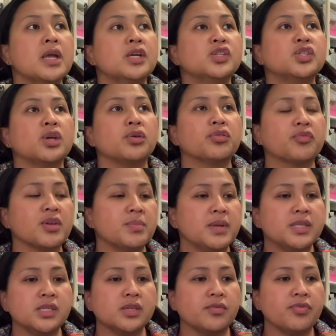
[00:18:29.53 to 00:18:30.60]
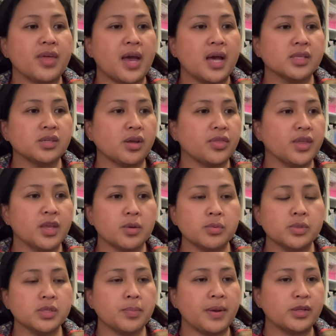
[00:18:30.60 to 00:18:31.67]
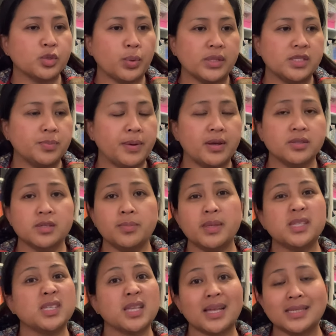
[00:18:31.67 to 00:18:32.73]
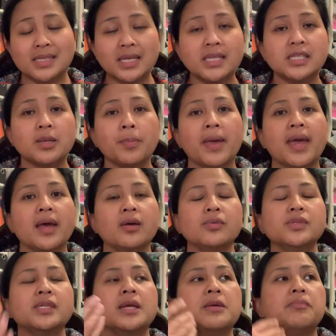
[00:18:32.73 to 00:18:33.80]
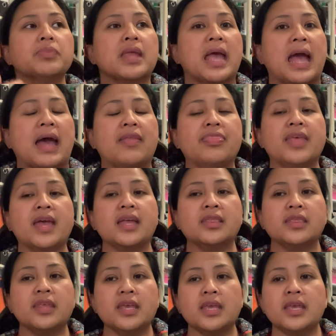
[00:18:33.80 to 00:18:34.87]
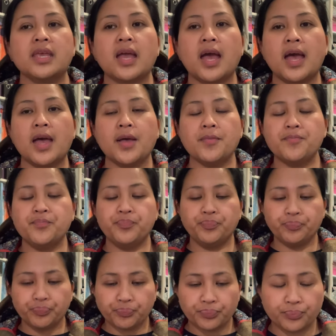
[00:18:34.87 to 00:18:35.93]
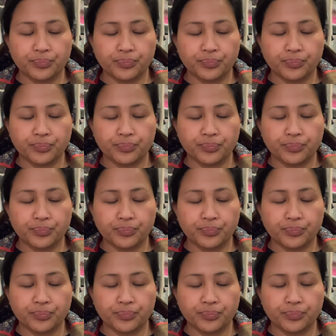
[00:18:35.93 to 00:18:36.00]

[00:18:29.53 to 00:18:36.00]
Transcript: So three meters of that, I think it was about 20 pounds a meter. So that's 60 pounds. And then the, um,